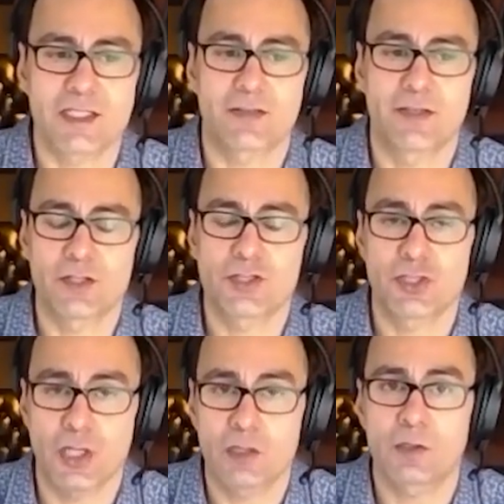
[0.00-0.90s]
that there's
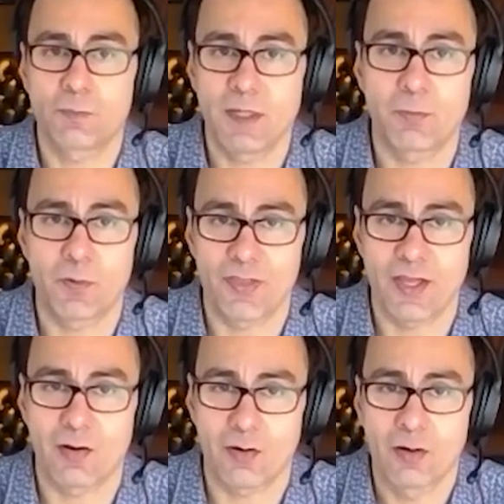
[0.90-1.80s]
younger people
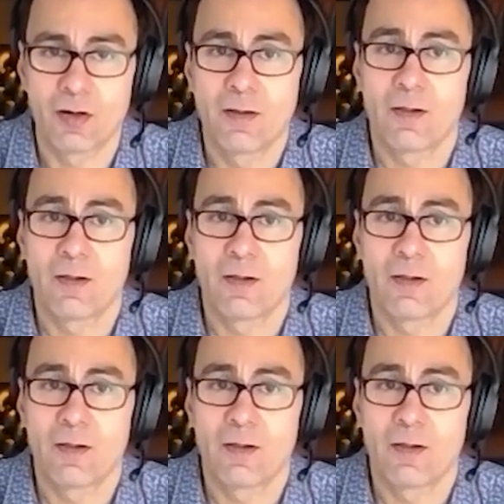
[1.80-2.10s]
there